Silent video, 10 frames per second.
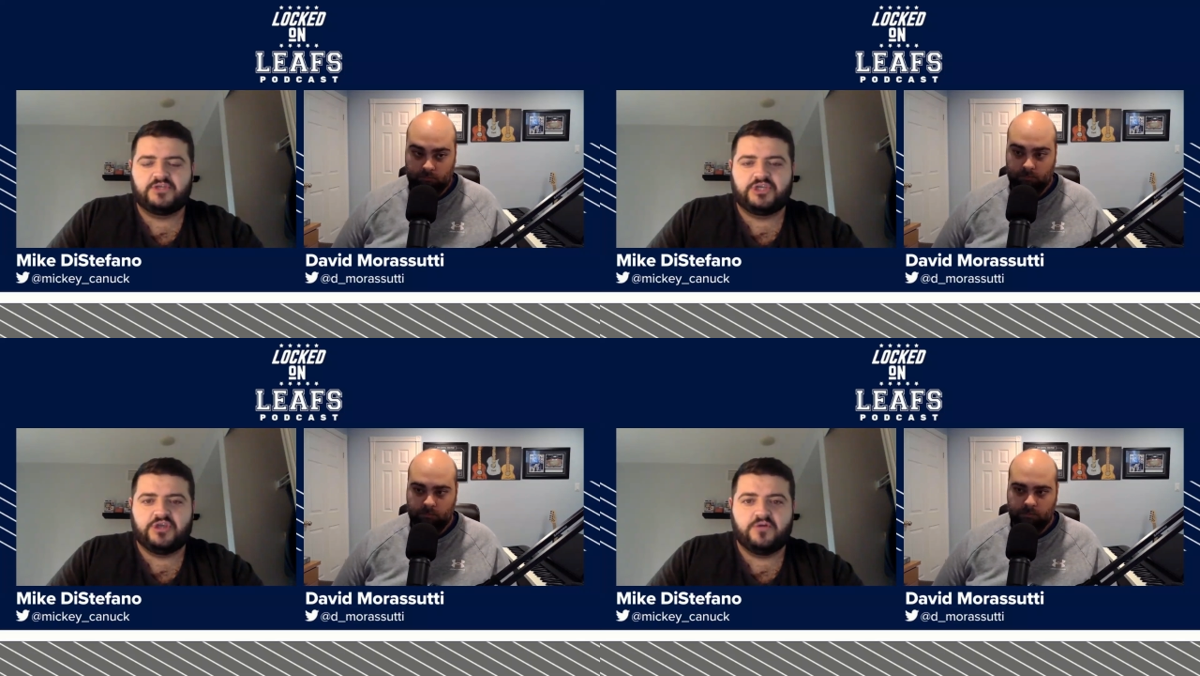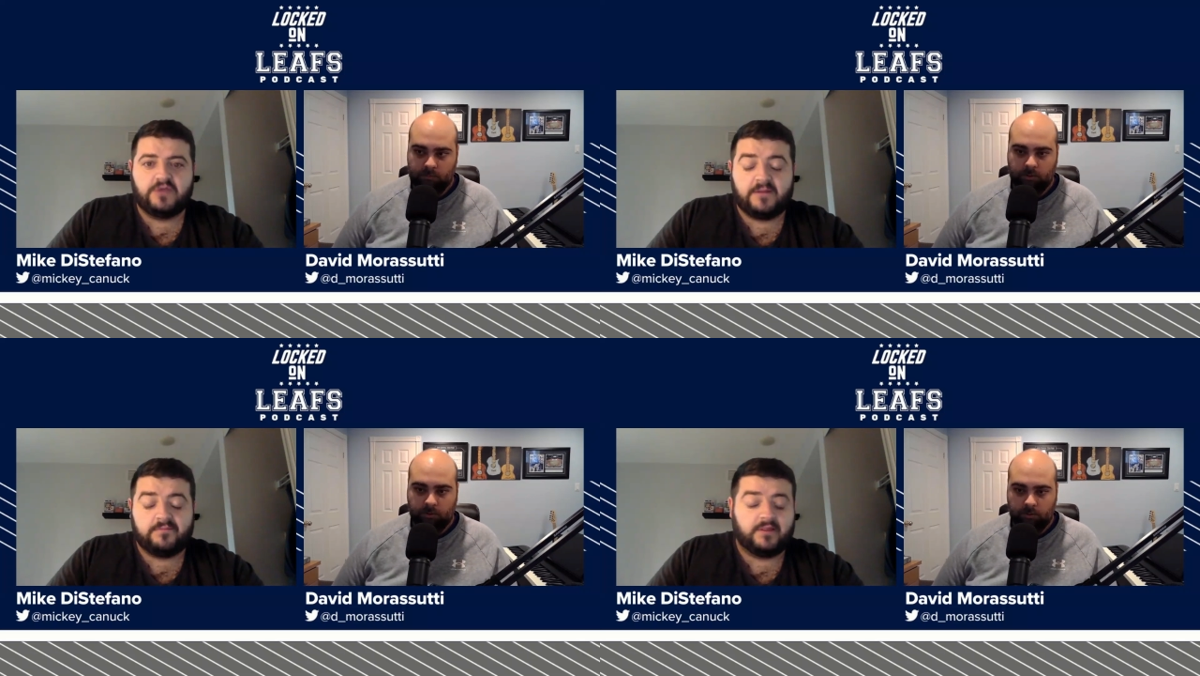
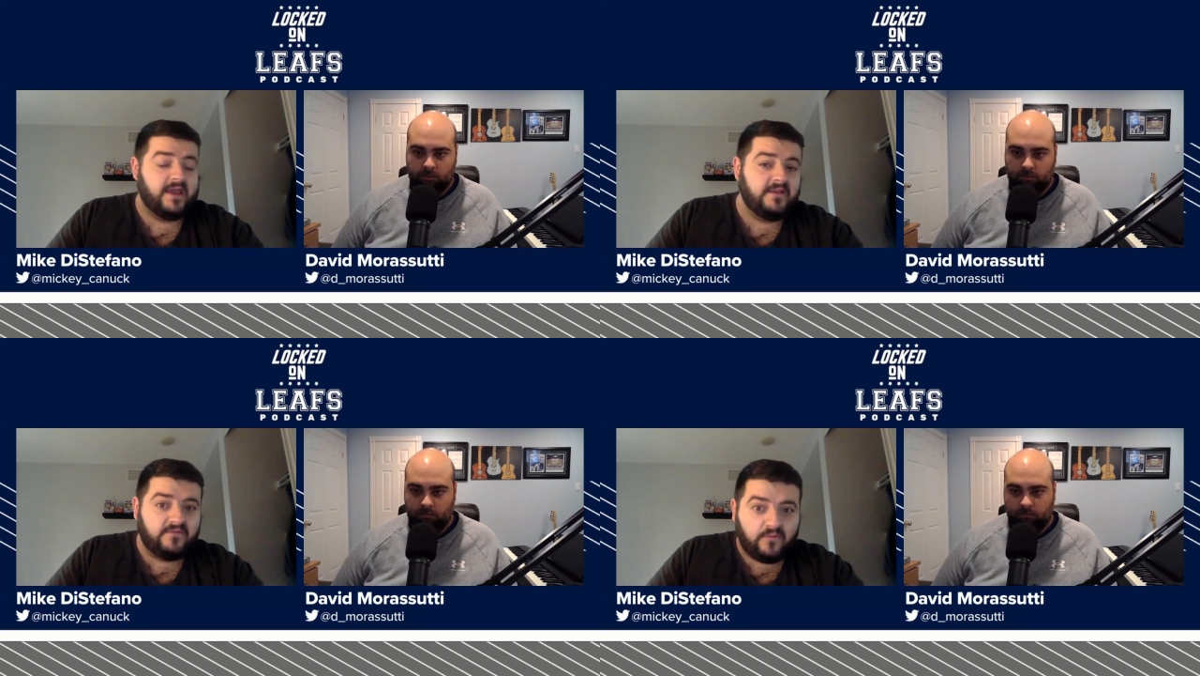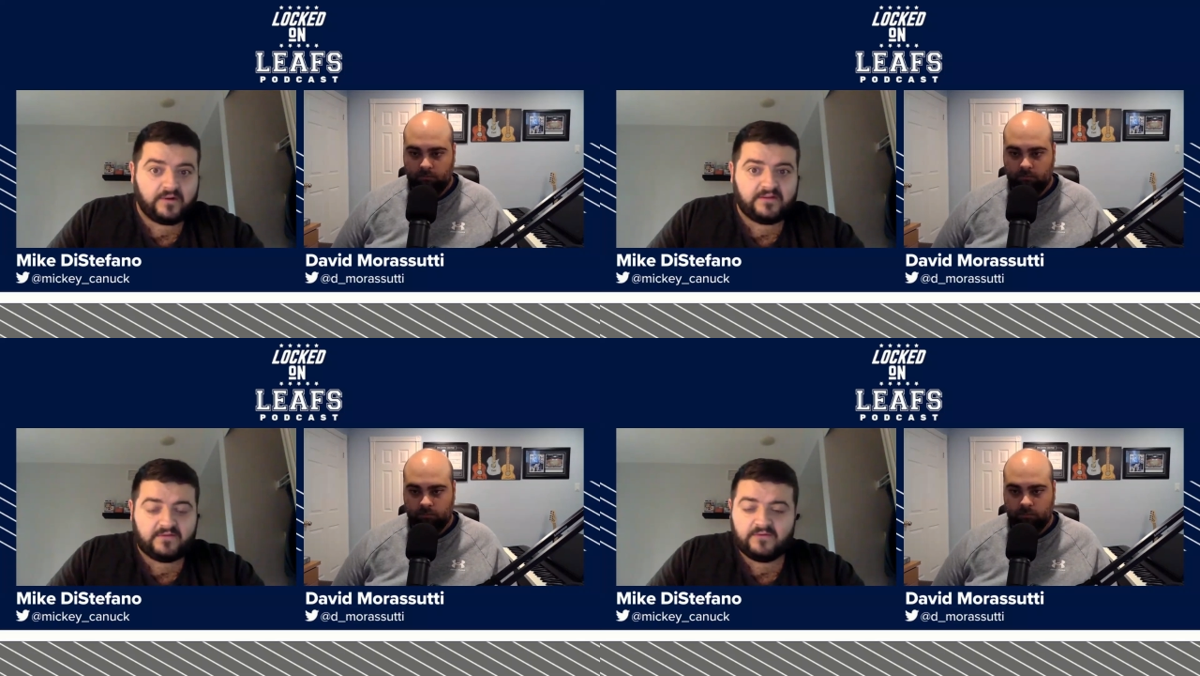Speaker 1: Gio gonna play
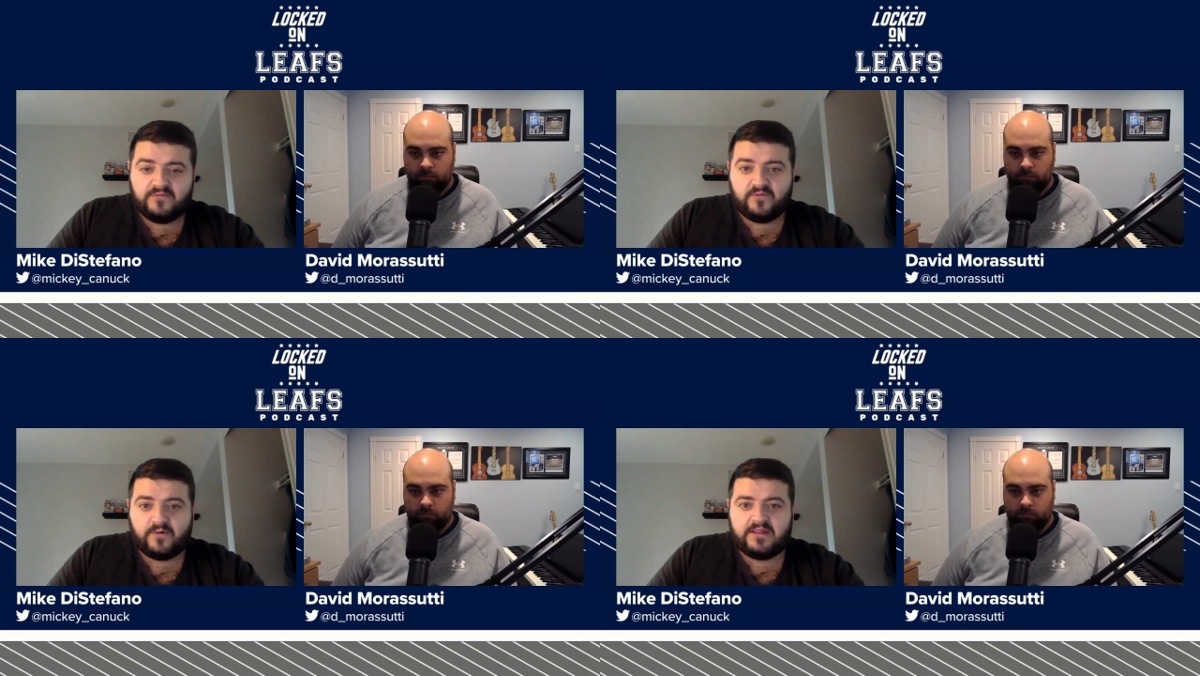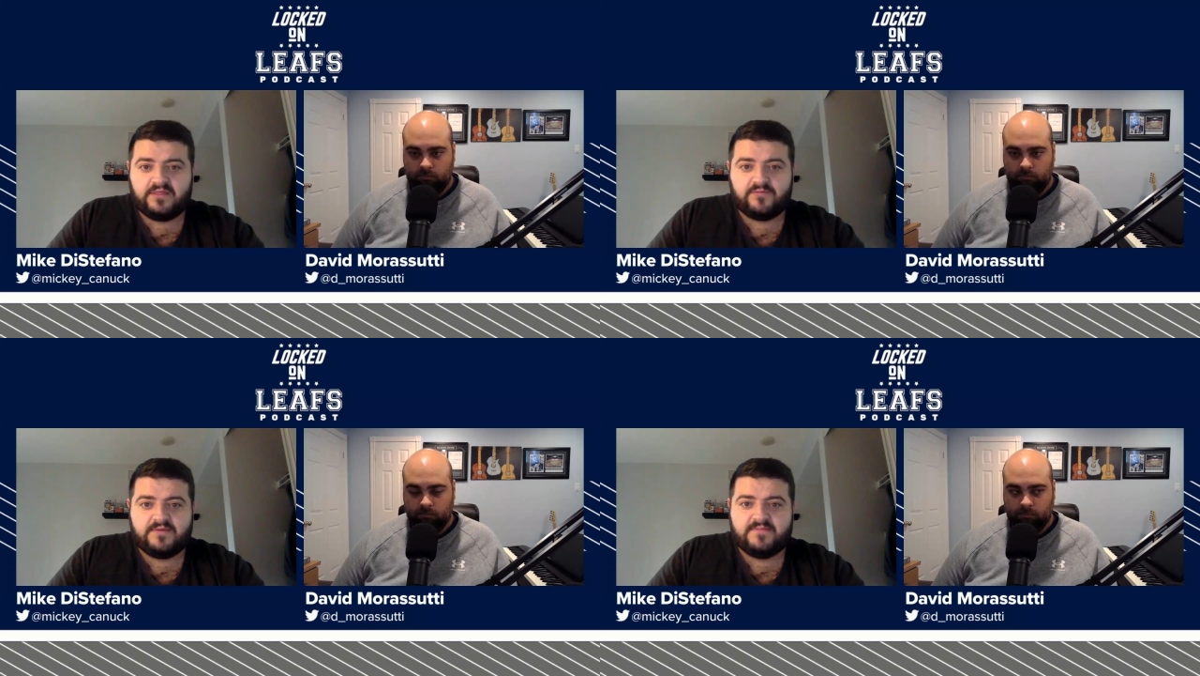22,
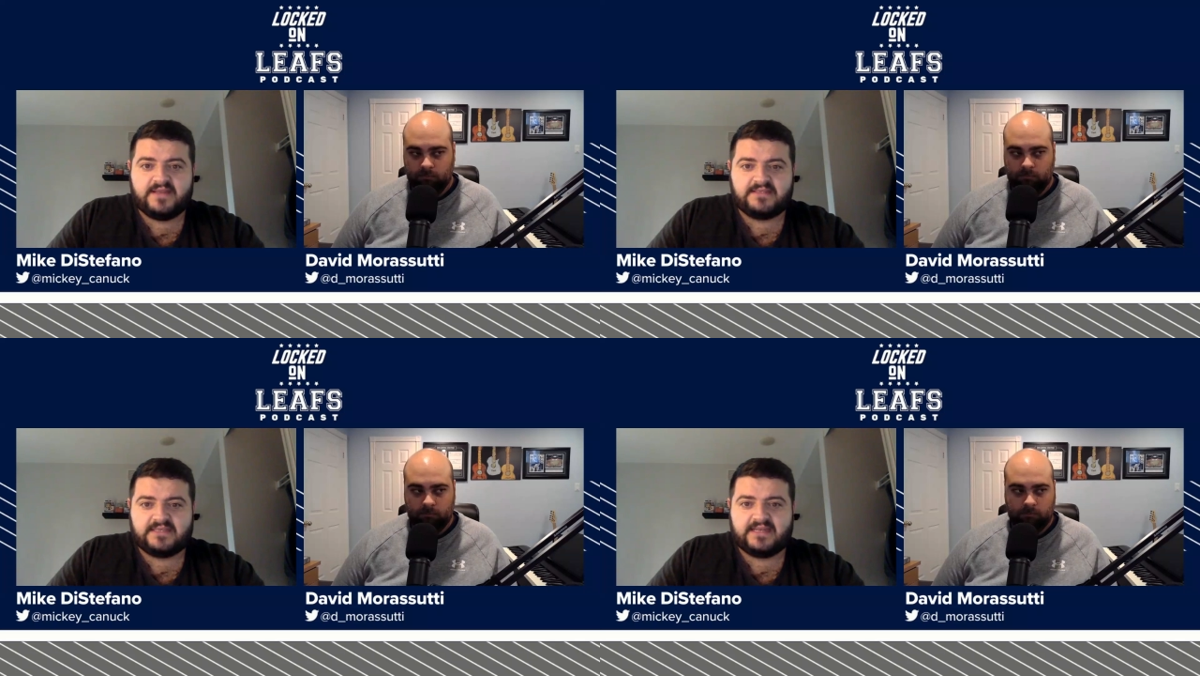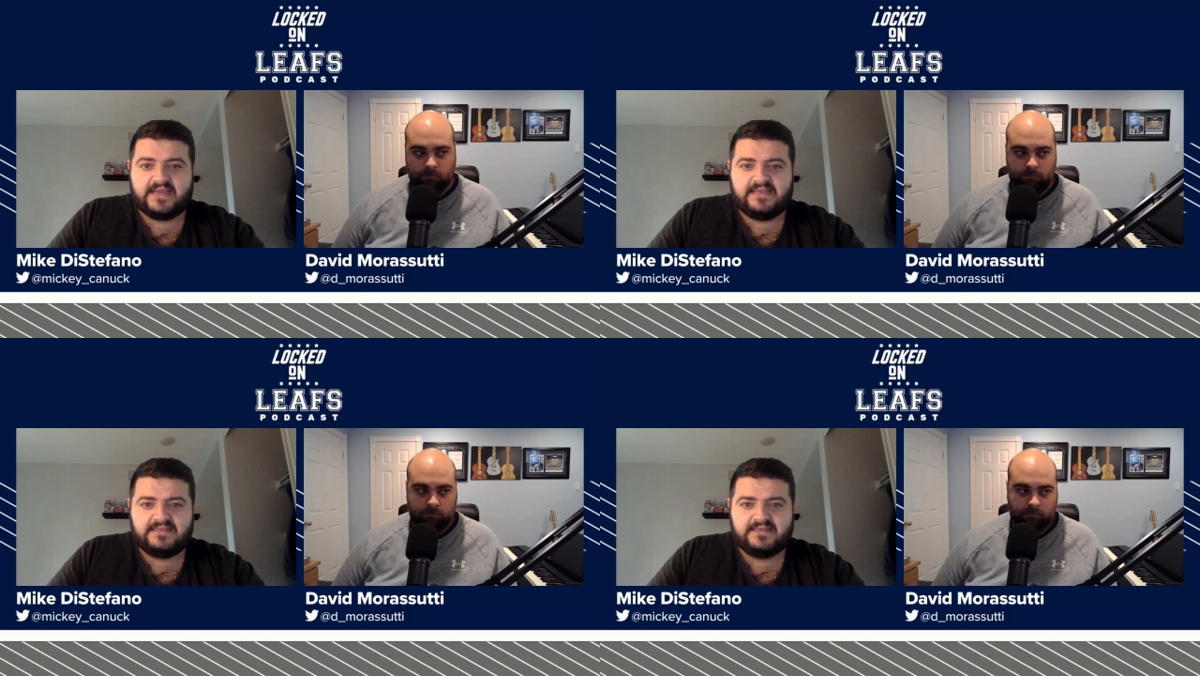23 minutes a
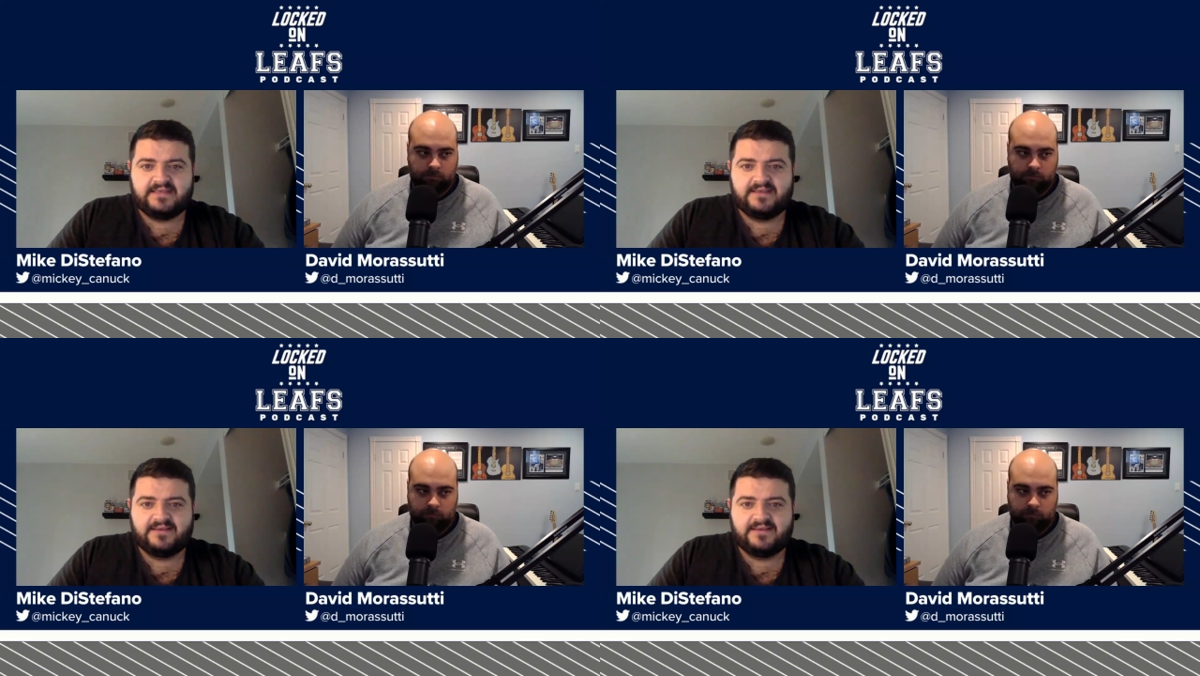night?